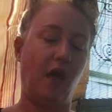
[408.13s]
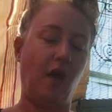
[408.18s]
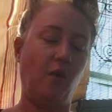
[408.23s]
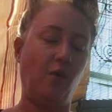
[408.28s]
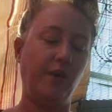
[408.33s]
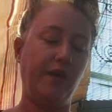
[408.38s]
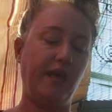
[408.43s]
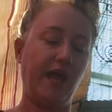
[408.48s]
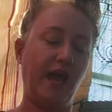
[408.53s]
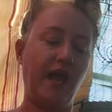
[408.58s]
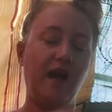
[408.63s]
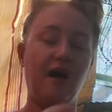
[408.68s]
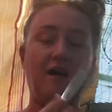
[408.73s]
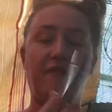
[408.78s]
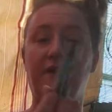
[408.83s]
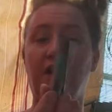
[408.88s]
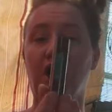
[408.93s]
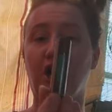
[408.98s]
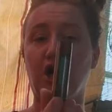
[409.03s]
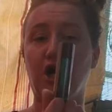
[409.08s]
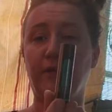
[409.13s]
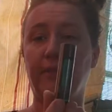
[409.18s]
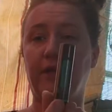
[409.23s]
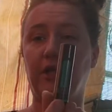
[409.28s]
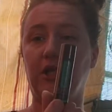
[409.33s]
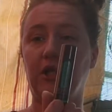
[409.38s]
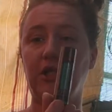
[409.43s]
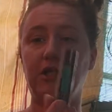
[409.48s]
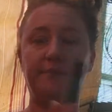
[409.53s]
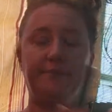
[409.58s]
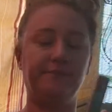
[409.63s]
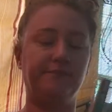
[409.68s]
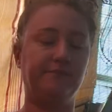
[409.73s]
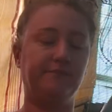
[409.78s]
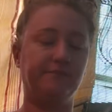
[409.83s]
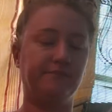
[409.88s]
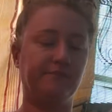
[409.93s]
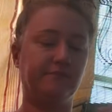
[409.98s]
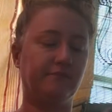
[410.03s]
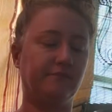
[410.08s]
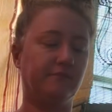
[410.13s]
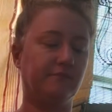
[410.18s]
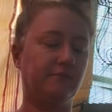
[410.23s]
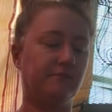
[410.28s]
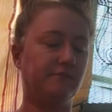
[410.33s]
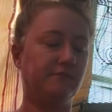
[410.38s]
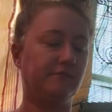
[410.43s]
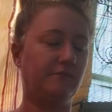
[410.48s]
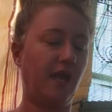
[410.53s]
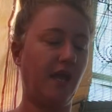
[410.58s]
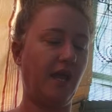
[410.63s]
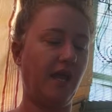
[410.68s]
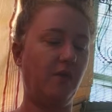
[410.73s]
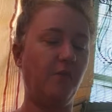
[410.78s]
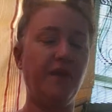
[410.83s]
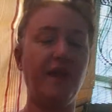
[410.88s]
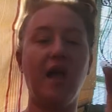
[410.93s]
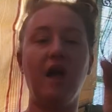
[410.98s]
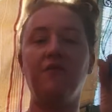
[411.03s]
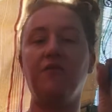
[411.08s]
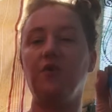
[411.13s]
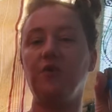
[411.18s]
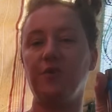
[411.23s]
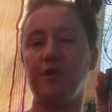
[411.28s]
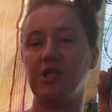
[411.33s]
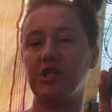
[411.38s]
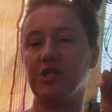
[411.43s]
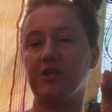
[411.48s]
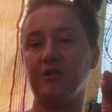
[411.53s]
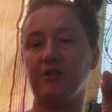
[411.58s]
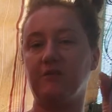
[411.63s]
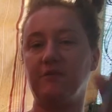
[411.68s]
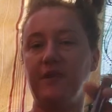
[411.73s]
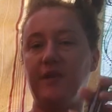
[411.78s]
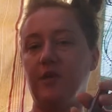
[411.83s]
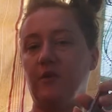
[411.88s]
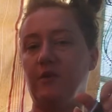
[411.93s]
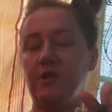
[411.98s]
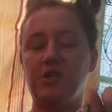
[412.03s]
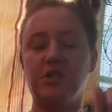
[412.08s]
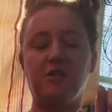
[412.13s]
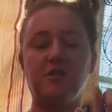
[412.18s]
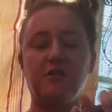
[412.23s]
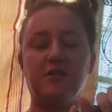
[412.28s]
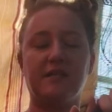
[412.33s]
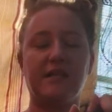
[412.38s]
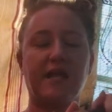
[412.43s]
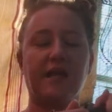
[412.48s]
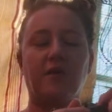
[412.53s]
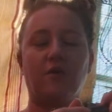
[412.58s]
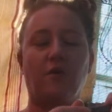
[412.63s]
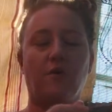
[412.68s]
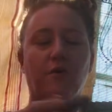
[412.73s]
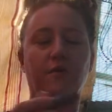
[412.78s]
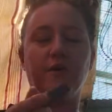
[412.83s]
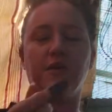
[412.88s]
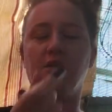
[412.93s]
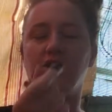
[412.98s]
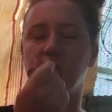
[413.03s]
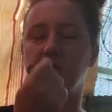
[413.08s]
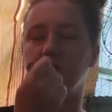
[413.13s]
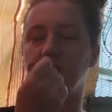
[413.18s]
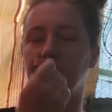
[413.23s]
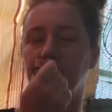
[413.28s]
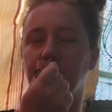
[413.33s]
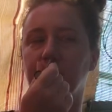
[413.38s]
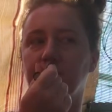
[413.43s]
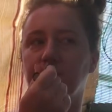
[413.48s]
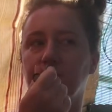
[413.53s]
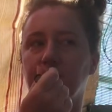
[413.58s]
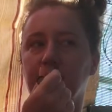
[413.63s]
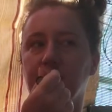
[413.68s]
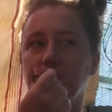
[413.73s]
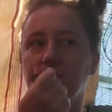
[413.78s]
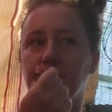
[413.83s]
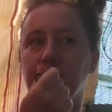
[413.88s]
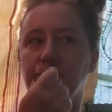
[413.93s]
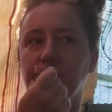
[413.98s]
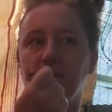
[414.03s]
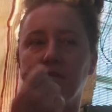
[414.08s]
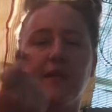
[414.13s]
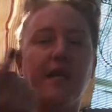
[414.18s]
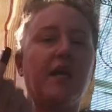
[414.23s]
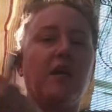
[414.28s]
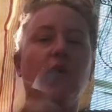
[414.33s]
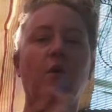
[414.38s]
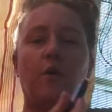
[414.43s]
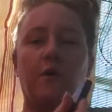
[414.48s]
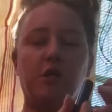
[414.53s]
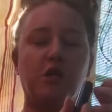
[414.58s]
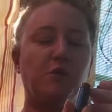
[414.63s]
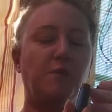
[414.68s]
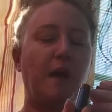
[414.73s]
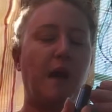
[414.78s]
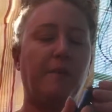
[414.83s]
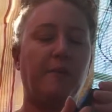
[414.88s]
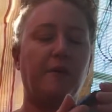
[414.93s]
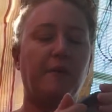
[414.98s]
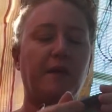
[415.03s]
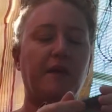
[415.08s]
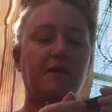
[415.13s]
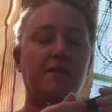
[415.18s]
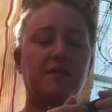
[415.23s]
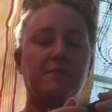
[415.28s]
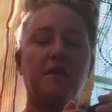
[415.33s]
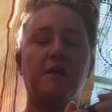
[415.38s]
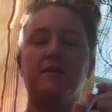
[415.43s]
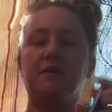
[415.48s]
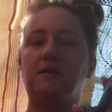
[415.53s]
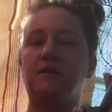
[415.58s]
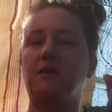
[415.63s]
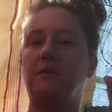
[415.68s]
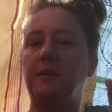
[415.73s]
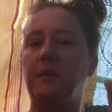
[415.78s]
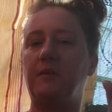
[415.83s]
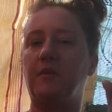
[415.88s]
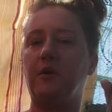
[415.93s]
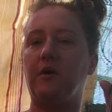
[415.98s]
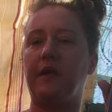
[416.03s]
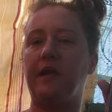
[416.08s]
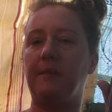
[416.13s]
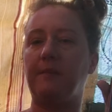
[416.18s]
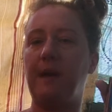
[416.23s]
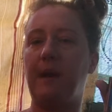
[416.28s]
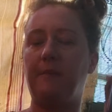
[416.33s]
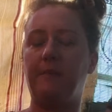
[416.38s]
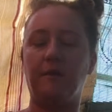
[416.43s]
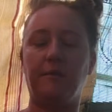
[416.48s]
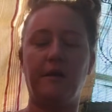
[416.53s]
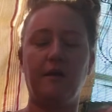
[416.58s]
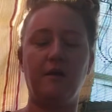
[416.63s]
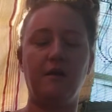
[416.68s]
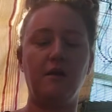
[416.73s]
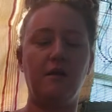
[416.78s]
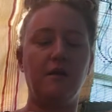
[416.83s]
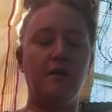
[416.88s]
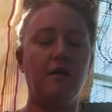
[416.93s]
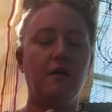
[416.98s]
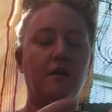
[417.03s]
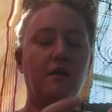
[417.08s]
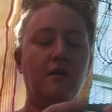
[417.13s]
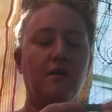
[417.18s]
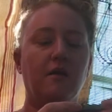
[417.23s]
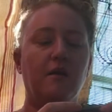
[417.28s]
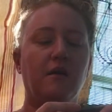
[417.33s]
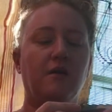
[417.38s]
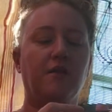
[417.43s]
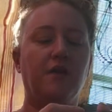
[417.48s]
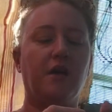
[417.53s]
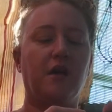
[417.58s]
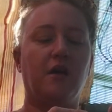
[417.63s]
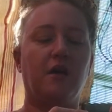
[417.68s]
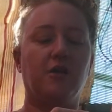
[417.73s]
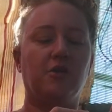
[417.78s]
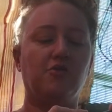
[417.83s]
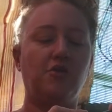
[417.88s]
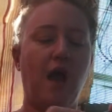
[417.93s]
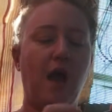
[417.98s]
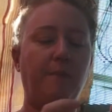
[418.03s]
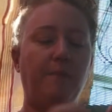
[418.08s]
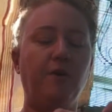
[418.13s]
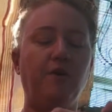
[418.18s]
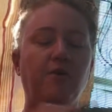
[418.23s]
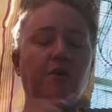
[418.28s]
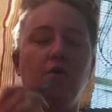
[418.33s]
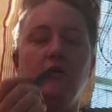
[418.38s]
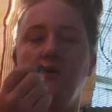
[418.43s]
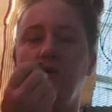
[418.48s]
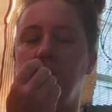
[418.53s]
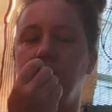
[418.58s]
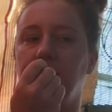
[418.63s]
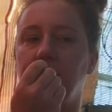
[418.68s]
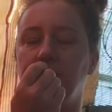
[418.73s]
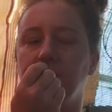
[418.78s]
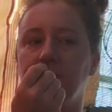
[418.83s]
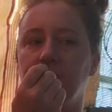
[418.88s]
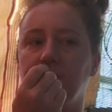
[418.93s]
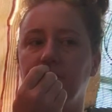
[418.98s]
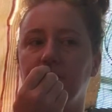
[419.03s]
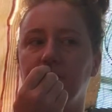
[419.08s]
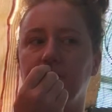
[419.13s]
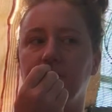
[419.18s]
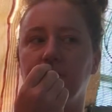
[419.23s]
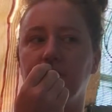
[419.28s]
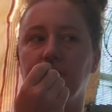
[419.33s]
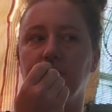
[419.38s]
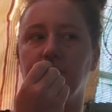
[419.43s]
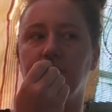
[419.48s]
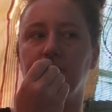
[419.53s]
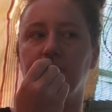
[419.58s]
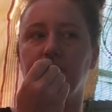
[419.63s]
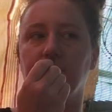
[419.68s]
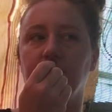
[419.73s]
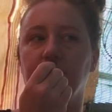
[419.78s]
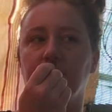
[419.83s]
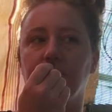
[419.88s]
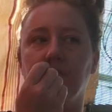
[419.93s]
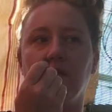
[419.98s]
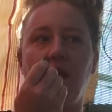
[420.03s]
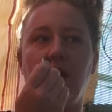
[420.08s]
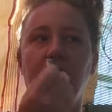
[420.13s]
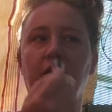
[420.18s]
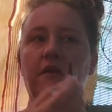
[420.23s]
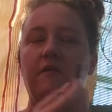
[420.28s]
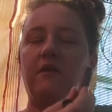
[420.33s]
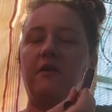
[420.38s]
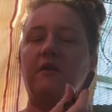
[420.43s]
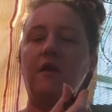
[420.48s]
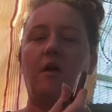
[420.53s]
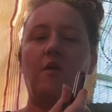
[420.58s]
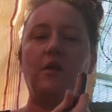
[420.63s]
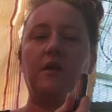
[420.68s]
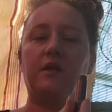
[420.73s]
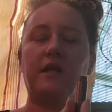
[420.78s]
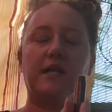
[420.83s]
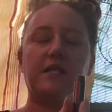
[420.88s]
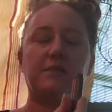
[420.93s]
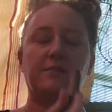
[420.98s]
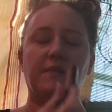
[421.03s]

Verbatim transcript: we have herbal, and we have original. And original is like an orange peppermint. It smells a little bit more like peppermint. The tropical, I don't even know what that